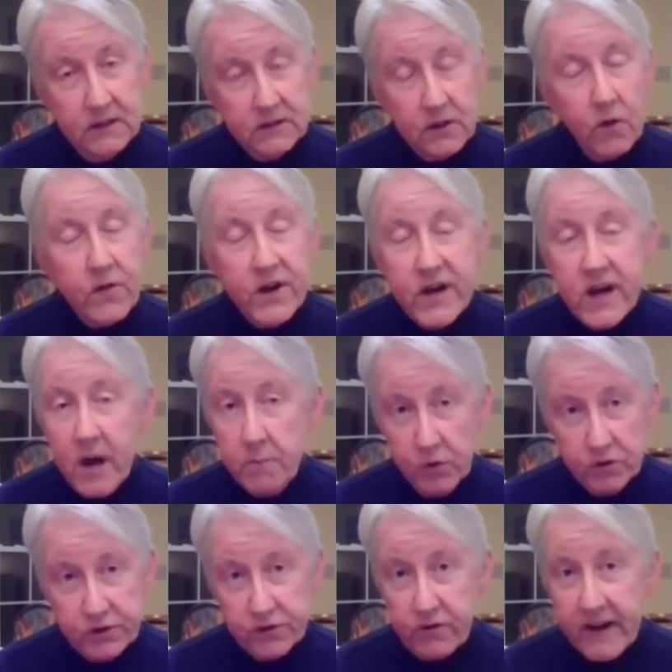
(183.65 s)
So the
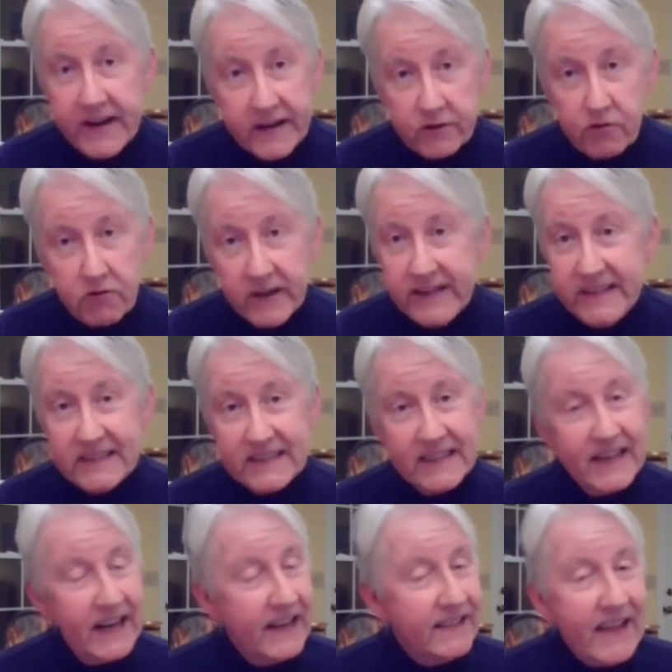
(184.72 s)
numbers are
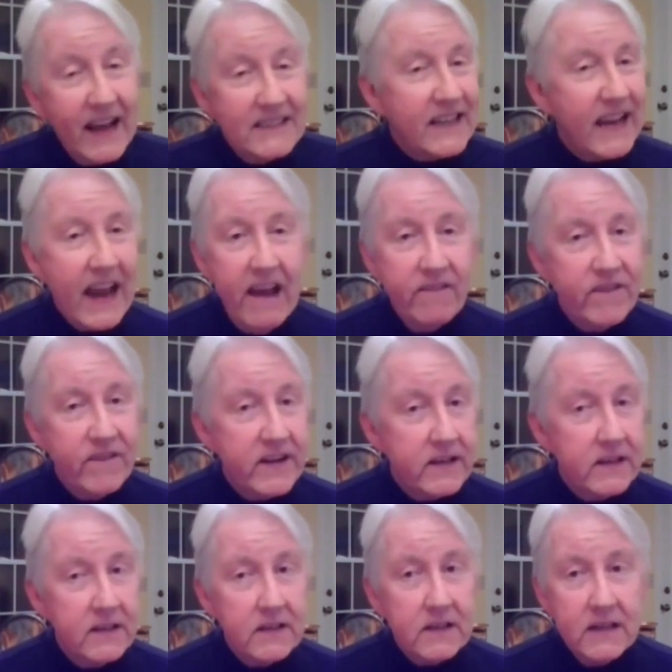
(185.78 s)
increasing, and that's
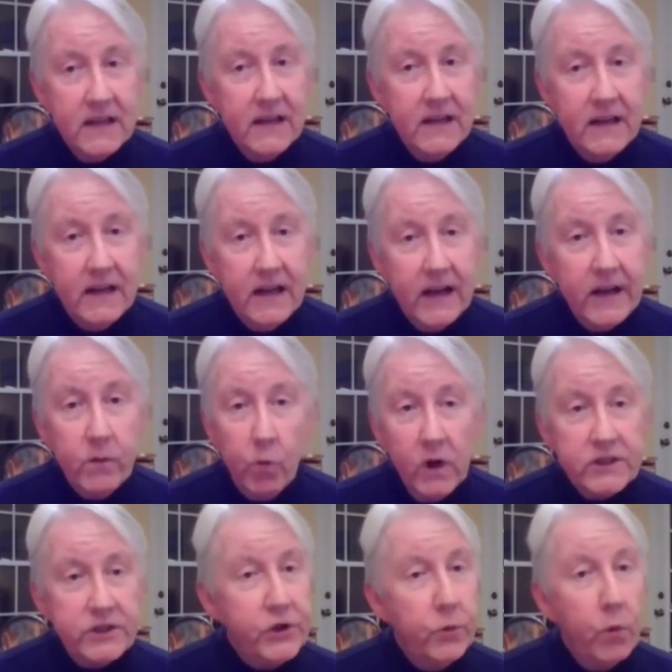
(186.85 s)
evident in
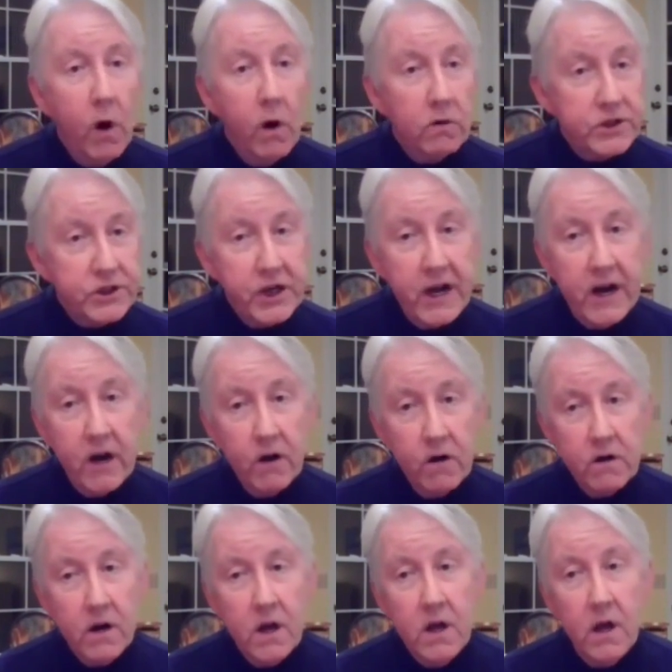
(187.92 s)
what you all
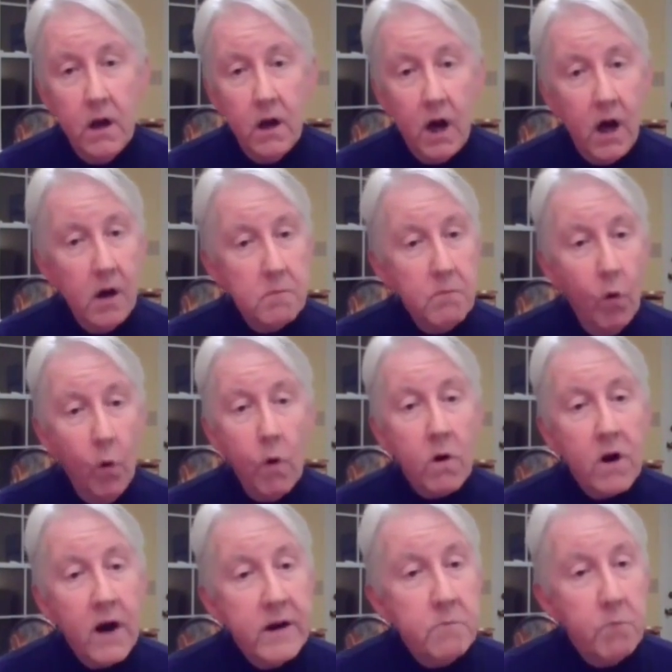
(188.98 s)
shared.
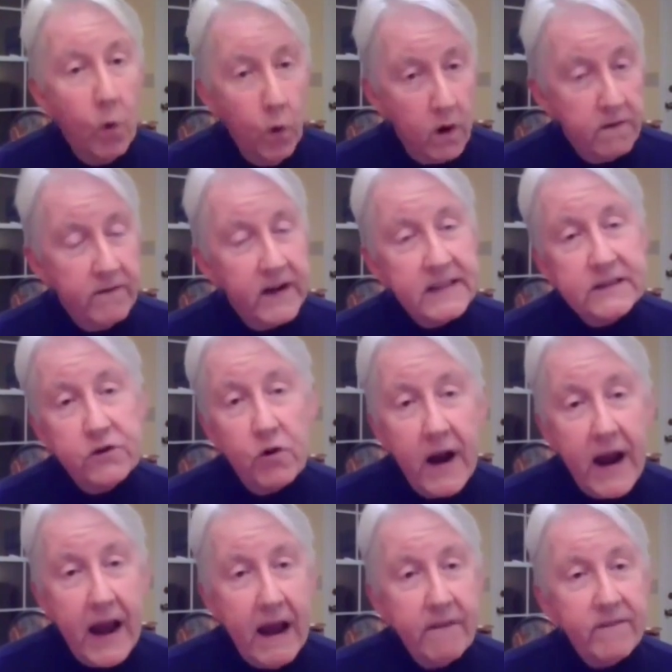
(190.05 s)
More and more of us are
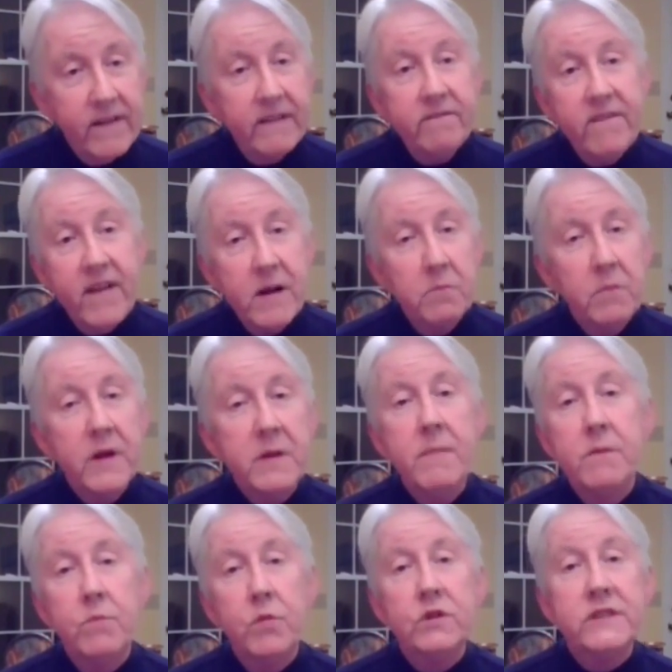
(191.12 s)
having family
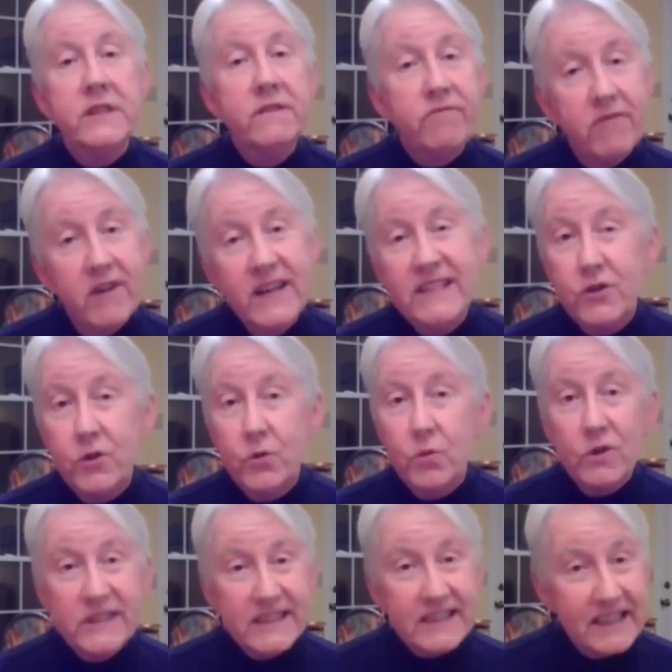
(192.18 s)
members and friends who
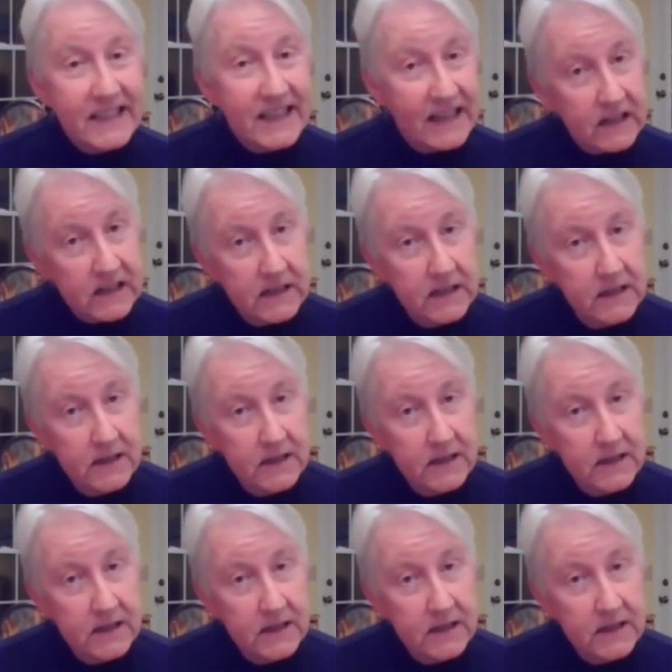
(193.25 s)
are sick.